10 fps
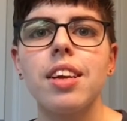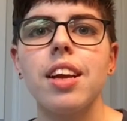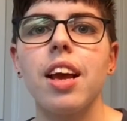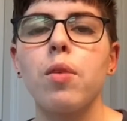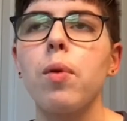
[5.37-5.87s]

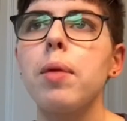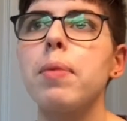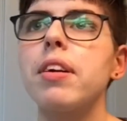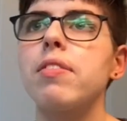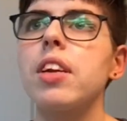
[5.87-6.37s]
And what
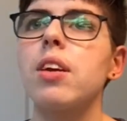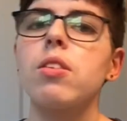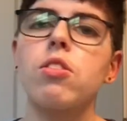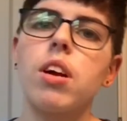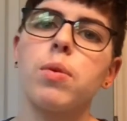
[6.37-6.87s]
better video to
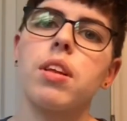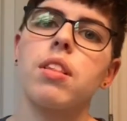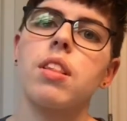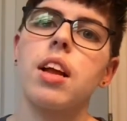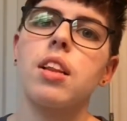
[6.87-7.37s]
start with
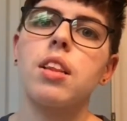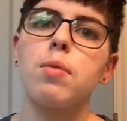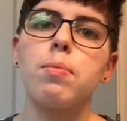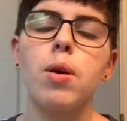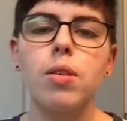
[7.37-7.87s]
than the
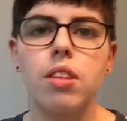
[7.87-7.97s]
most